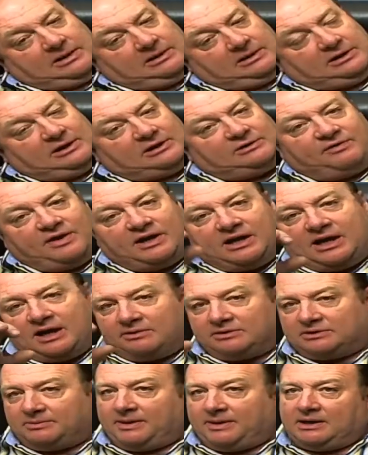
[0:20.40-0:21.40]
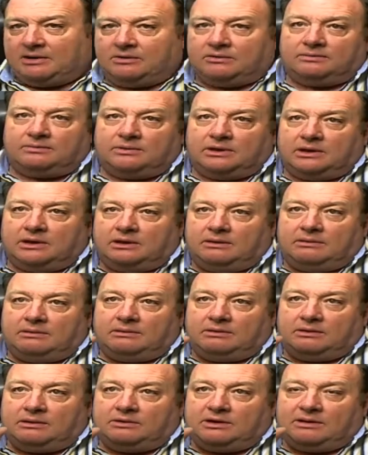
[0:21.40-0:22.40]
This video is about
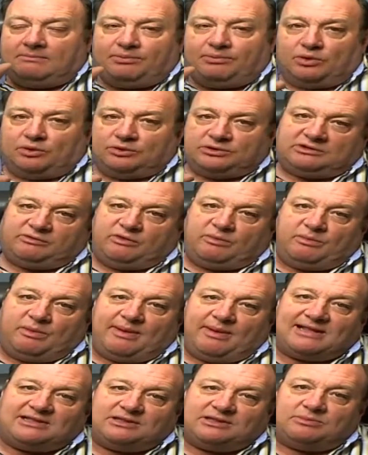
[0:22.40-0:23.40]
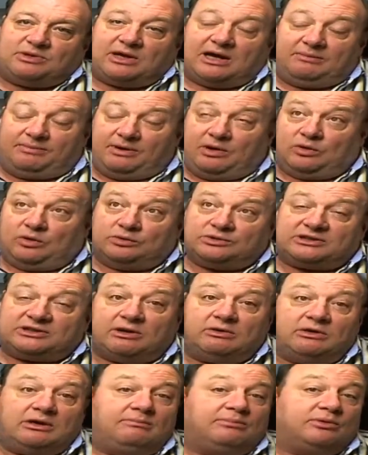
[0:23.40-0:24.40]
the importance of a momentum day, but
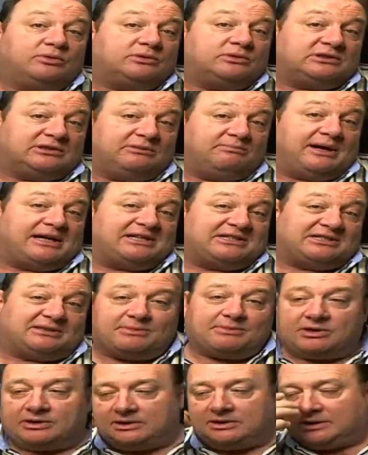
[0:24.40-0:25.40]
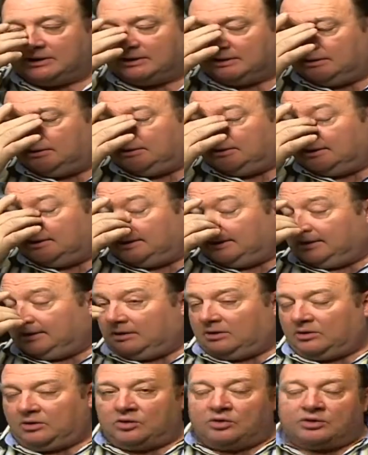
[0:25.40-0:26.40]
also the importance of masterminding,
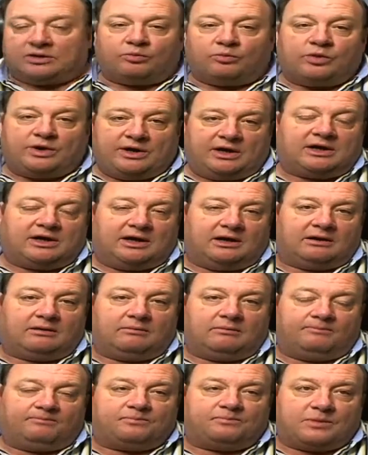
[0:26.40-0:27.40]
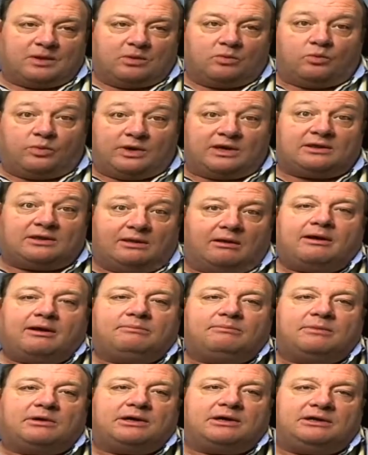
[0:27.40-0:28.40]
or working with
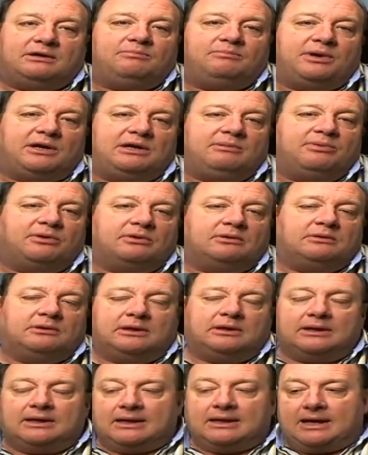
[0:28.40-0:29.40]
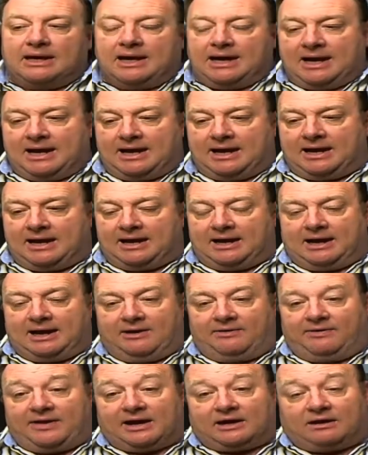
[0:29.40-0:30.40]
like-minded people.
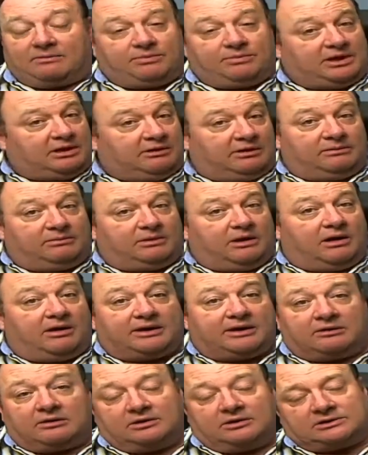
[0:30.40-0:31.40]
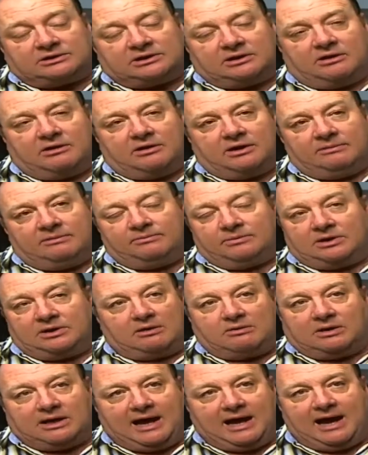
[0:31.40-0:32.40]
And that can be your upline, crossline,
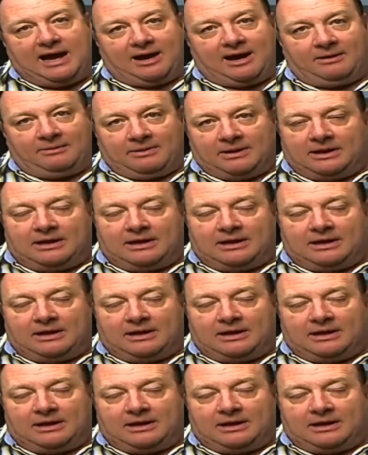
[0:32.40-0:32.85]
don't care.